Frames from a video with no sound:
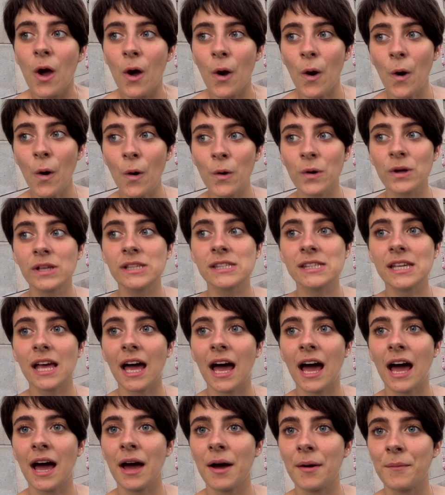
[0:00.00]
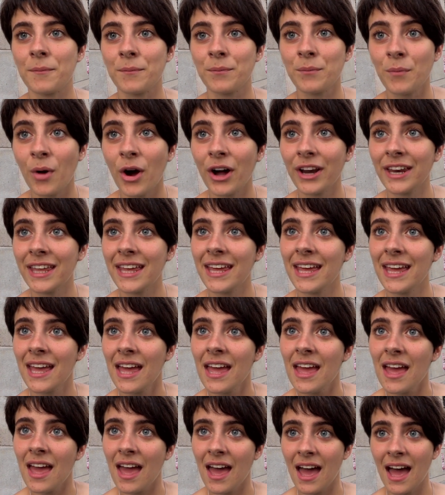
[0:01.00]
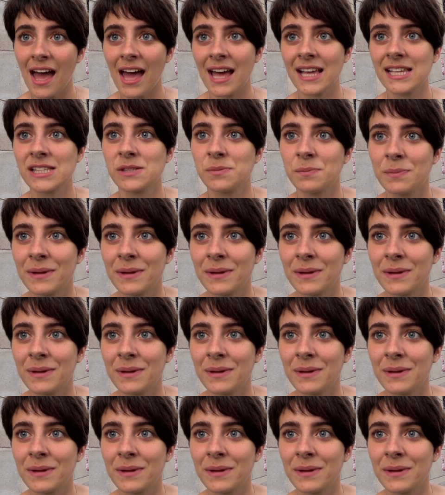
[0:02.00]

whose um, money has